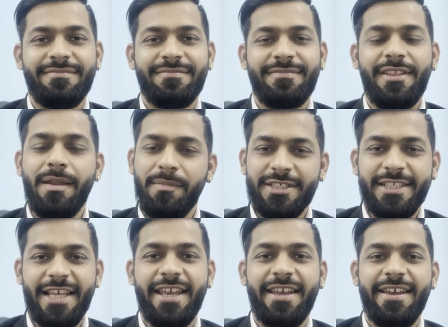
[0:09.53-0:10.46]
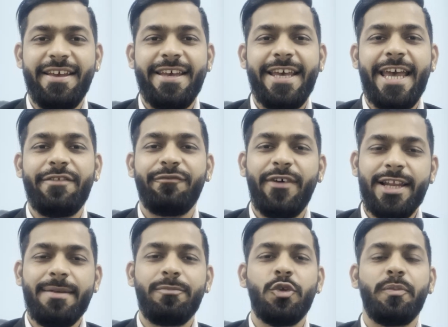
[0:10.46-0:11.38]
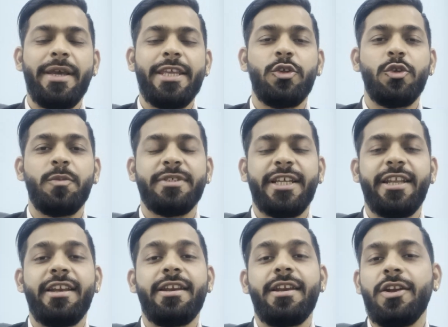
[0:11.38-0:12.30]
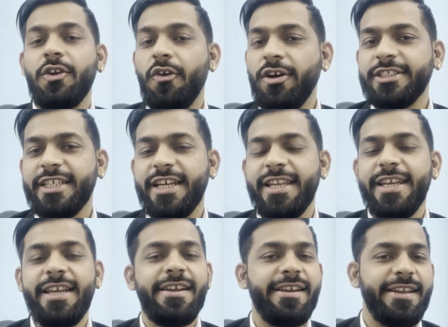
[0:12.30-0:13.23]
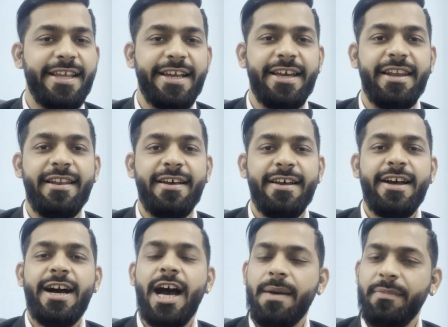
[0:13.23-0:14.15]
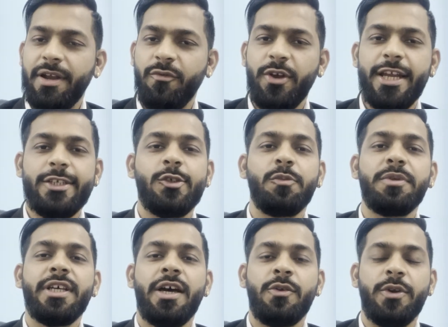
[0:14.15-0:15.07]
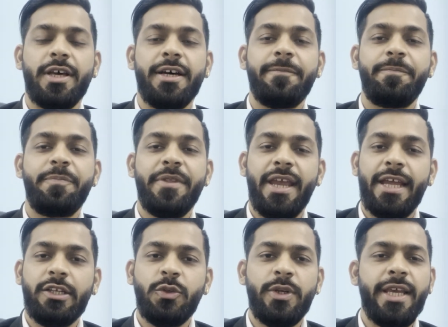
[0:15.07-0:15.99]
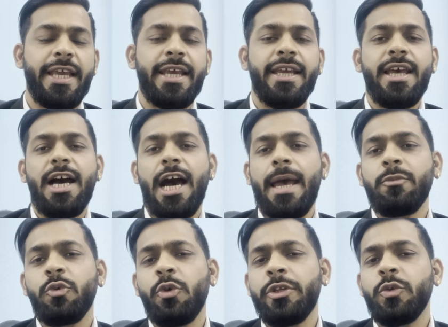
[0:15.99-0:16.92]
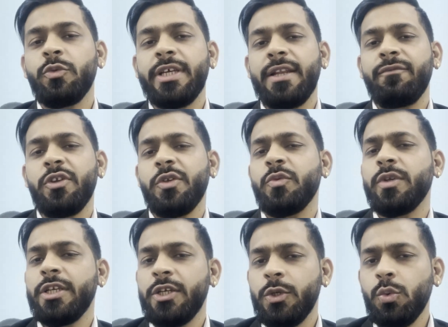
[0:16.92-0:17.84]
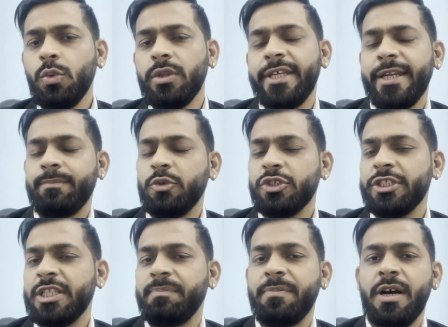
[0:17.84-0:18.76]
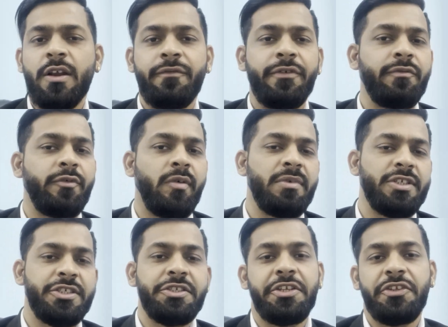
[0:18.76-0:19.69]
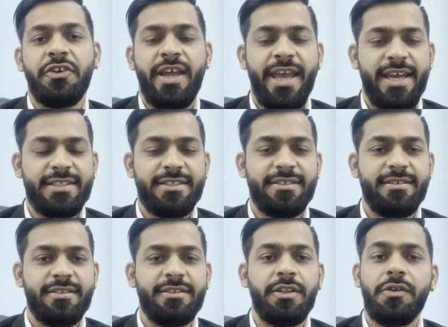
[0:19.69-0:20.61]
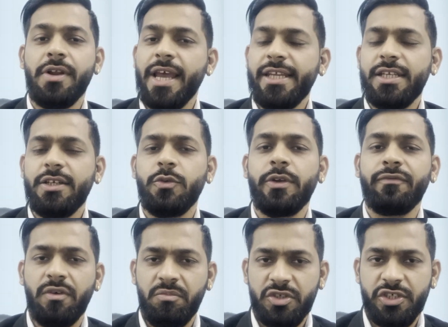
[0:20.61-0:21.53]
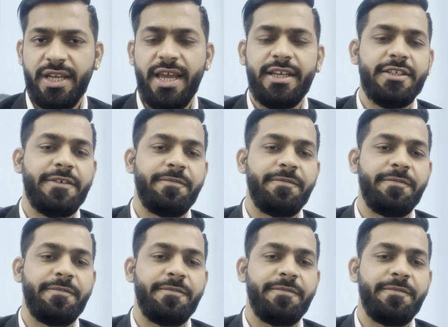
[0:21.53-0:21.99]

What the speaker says: Namaste and welcome to my YouTube channel LAWgically Legal. I'm Advocate Sumit Arora and today I'm going to delve into a tool that puts the power of information in your hands, the Right to Information Act.